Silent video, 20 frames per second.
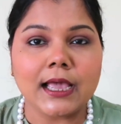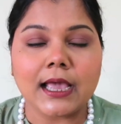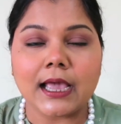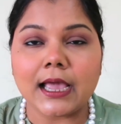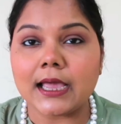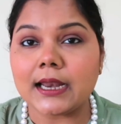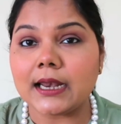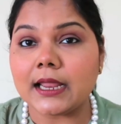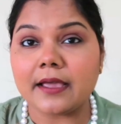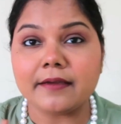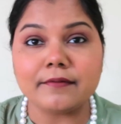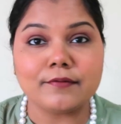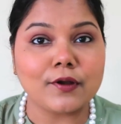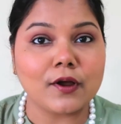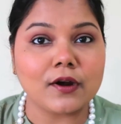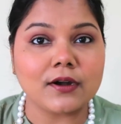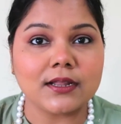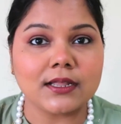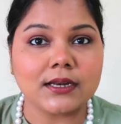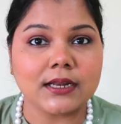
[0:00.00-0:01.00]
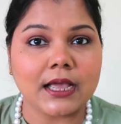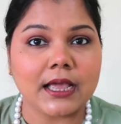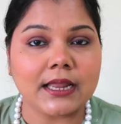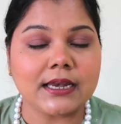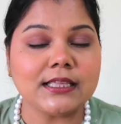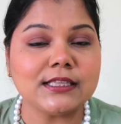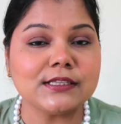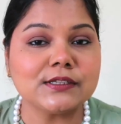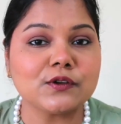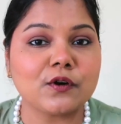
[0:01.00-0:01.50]
and I have not done
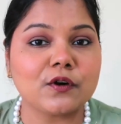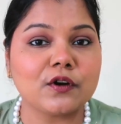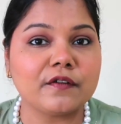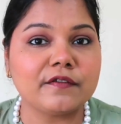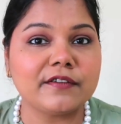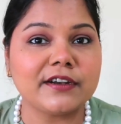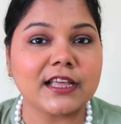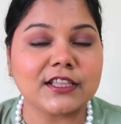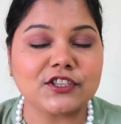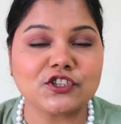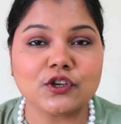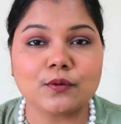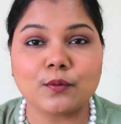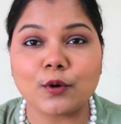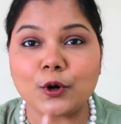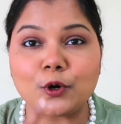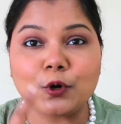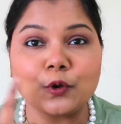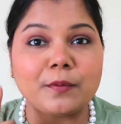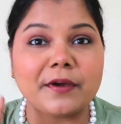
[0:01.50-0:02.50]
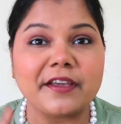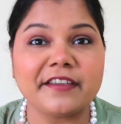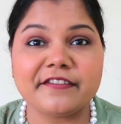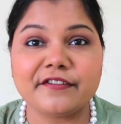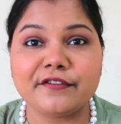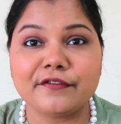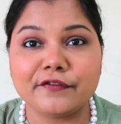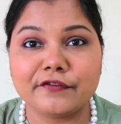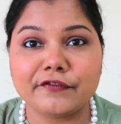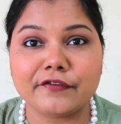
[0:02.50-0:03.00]
any sort of touch up onto my
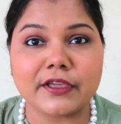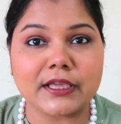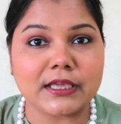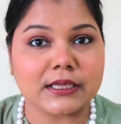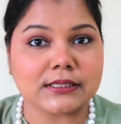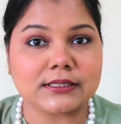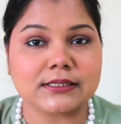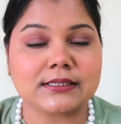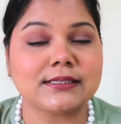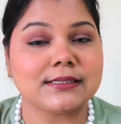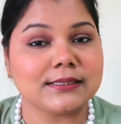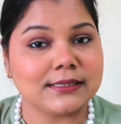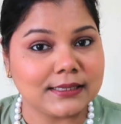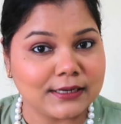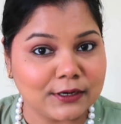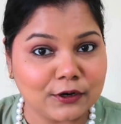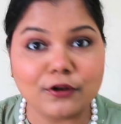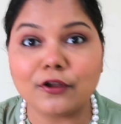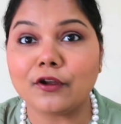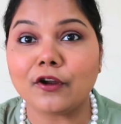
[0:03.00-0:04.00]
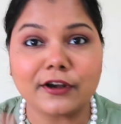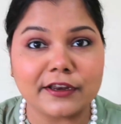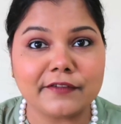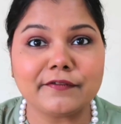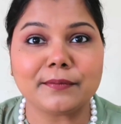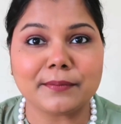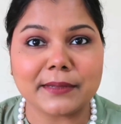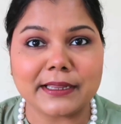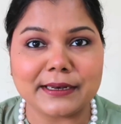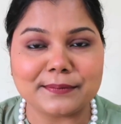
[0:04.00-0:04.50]
face, not
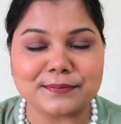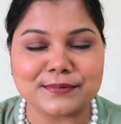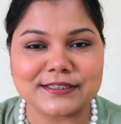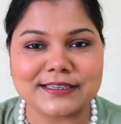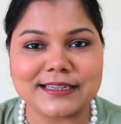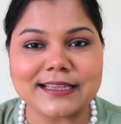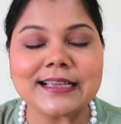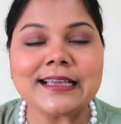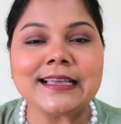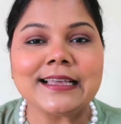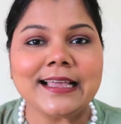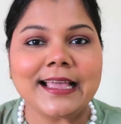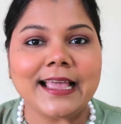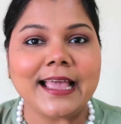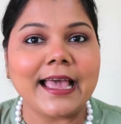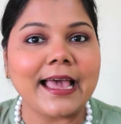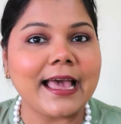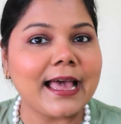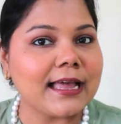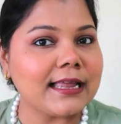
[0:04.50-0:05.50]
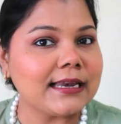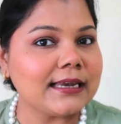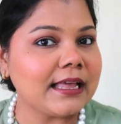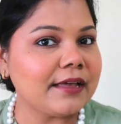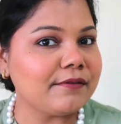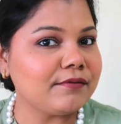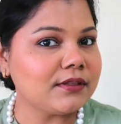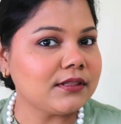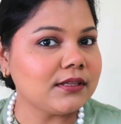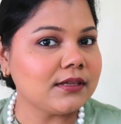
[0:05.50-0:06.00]
even my lipstick, and
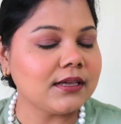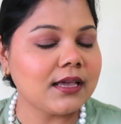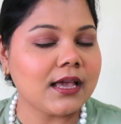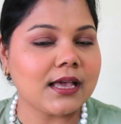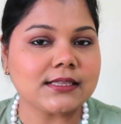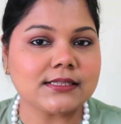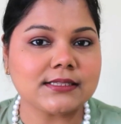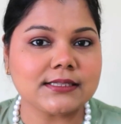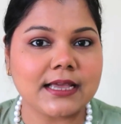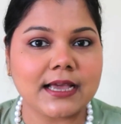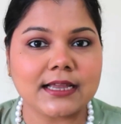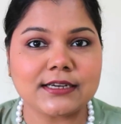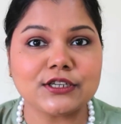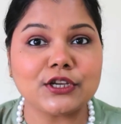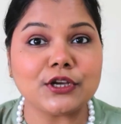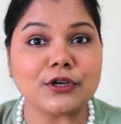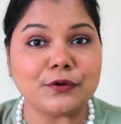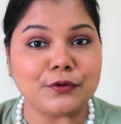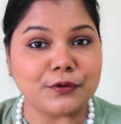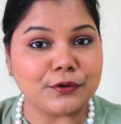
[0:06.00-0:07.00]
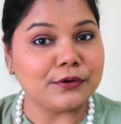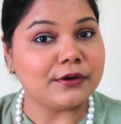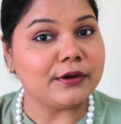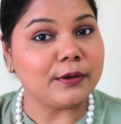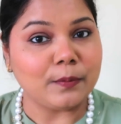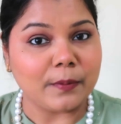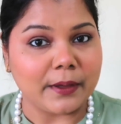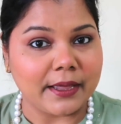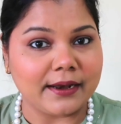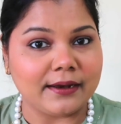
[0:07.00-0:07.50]
everything has sat
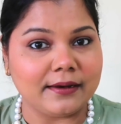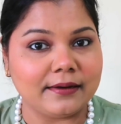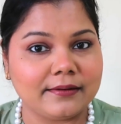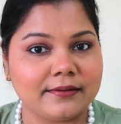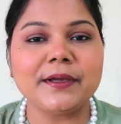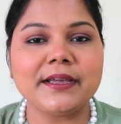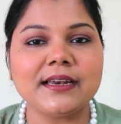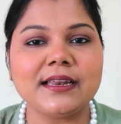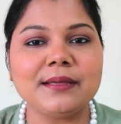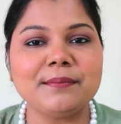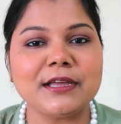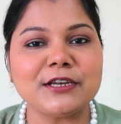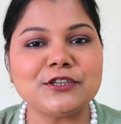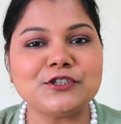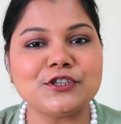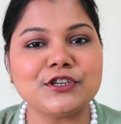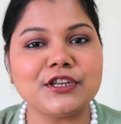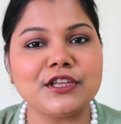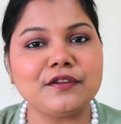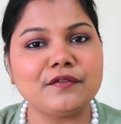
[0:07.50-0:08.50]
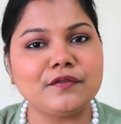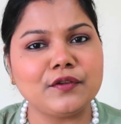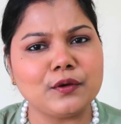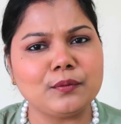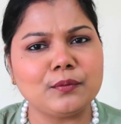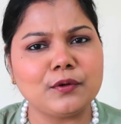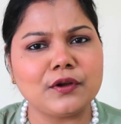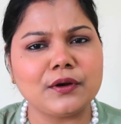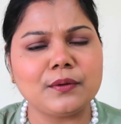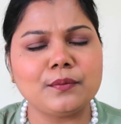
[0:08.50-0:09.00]
really well. Quickly mentioning
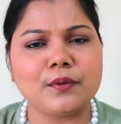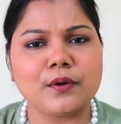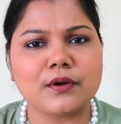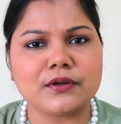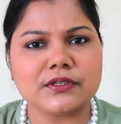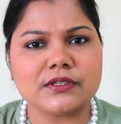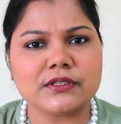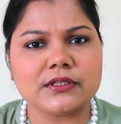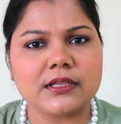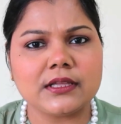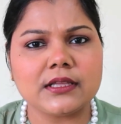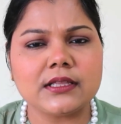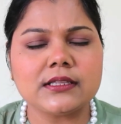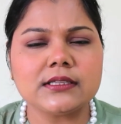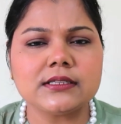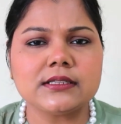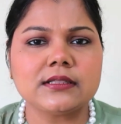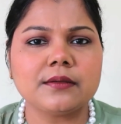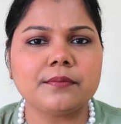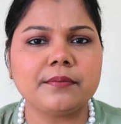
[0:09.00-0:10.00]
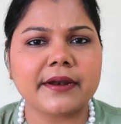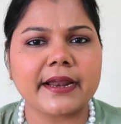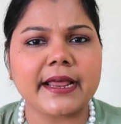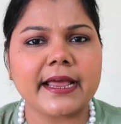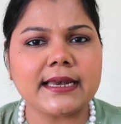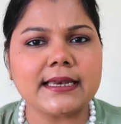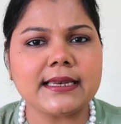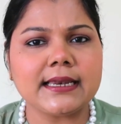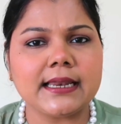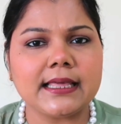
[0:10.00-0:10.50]
few more important things, the
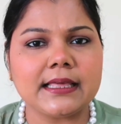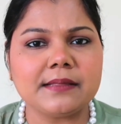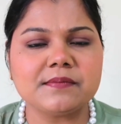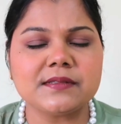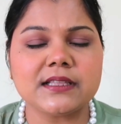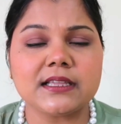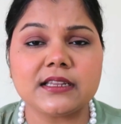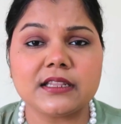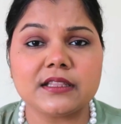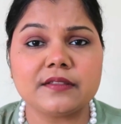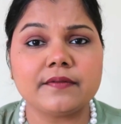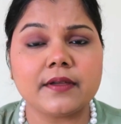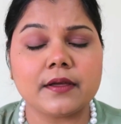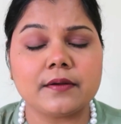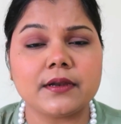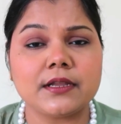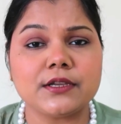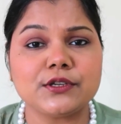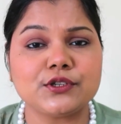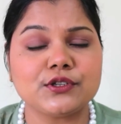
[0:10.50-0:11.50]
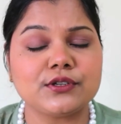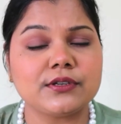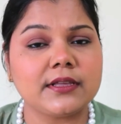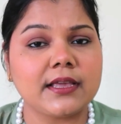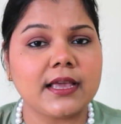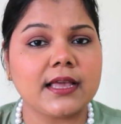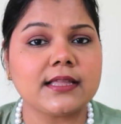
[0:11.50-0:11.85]
brand claims that this foundation